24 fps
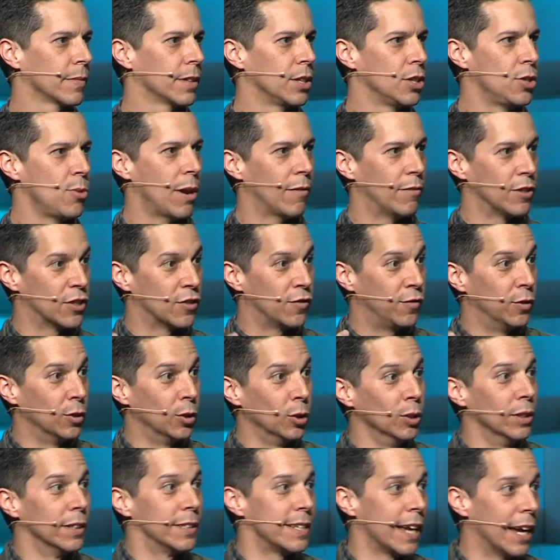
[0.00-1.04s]
You have his
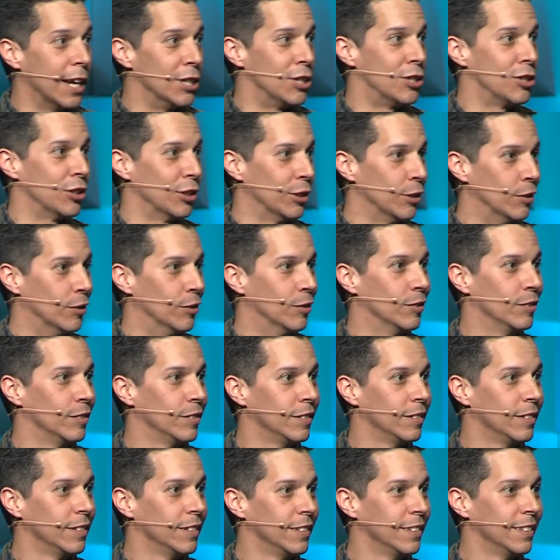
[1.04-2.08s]
full attention.
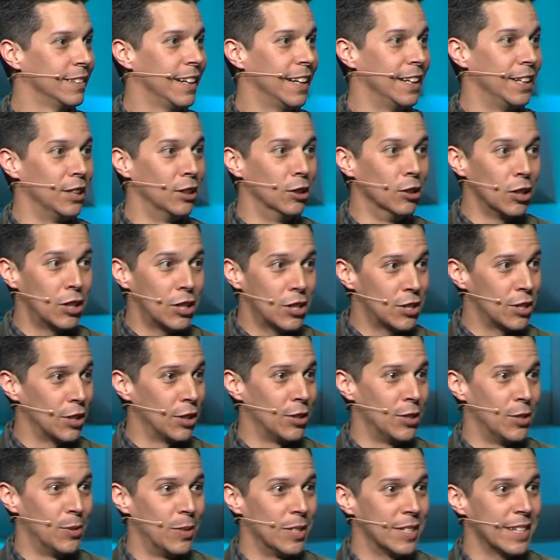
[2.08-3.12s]
And he looks at
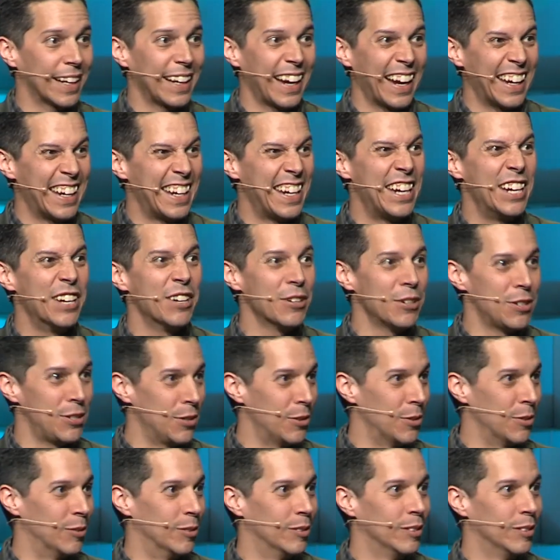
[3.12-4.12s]
you and he's like, I hear you.